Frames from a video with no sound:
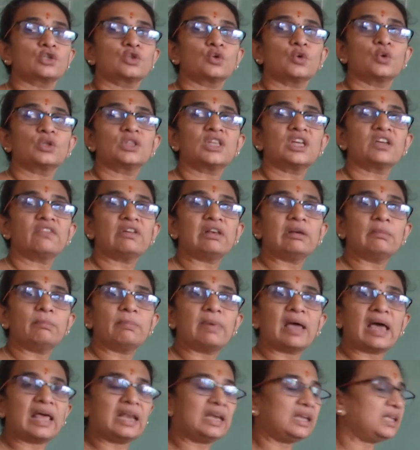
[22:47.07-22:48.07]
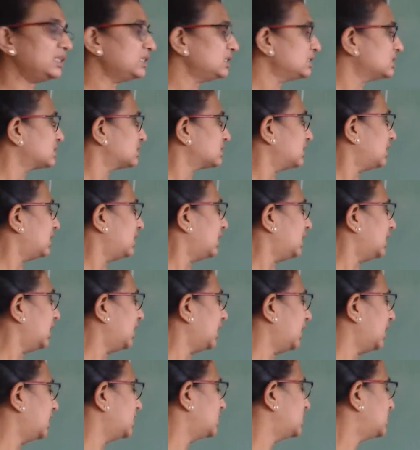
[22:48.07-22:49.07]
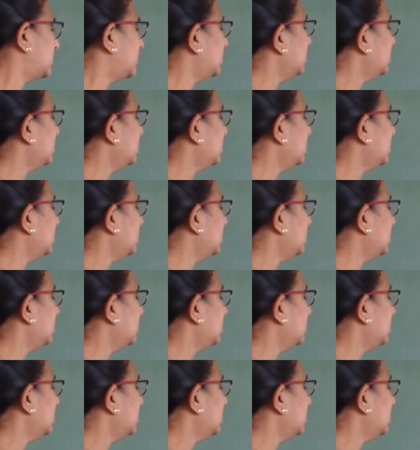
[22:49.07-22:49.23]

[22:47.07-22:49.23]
So they will balance and